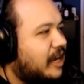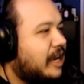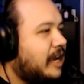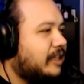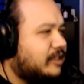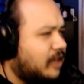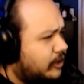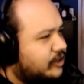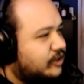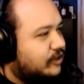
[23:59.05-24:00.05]
and then
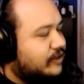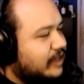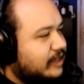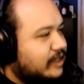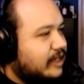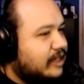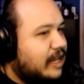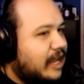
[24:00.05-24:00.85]
talking to their assistant,